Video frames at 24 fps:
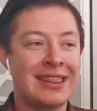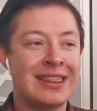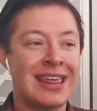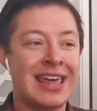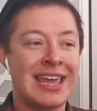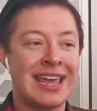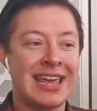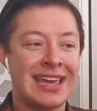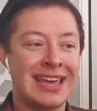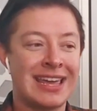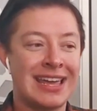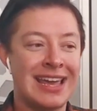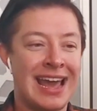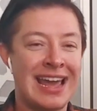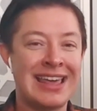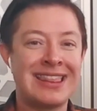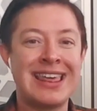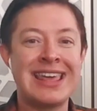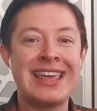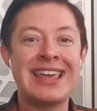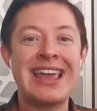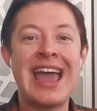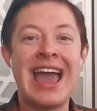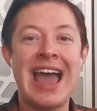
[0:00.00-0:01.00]
I
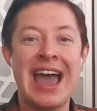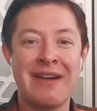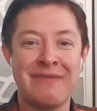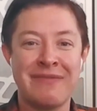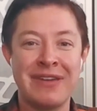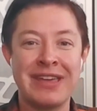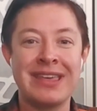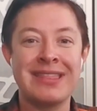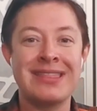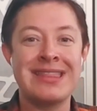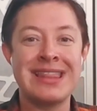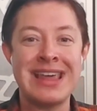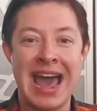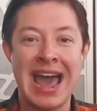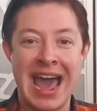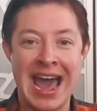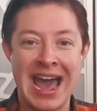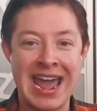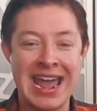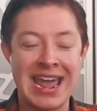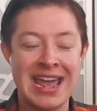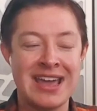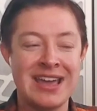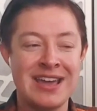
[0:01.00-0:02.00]
think having
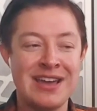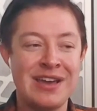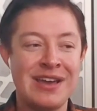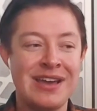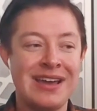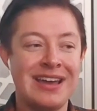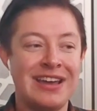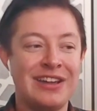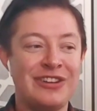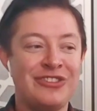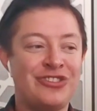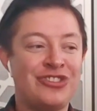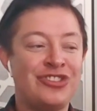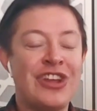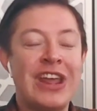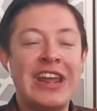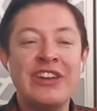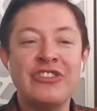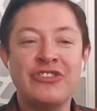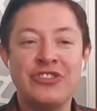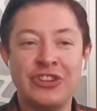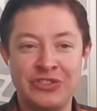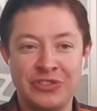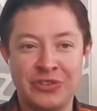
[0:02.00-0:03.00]
that
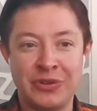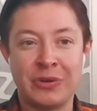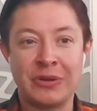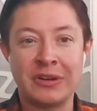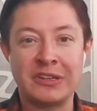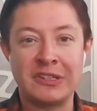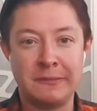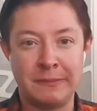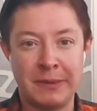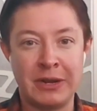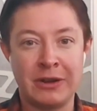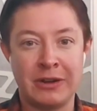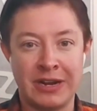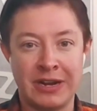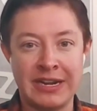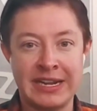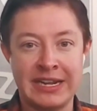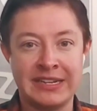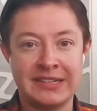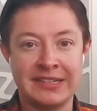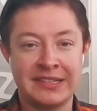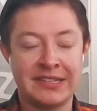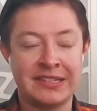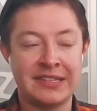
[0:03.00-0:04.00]
changes your
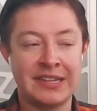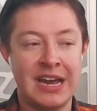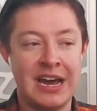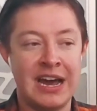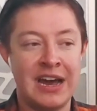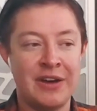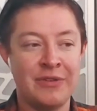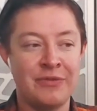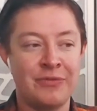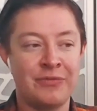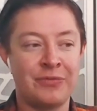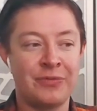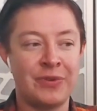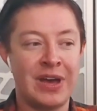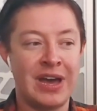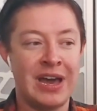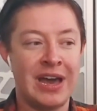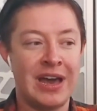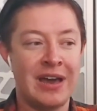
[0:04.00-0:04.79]
experience of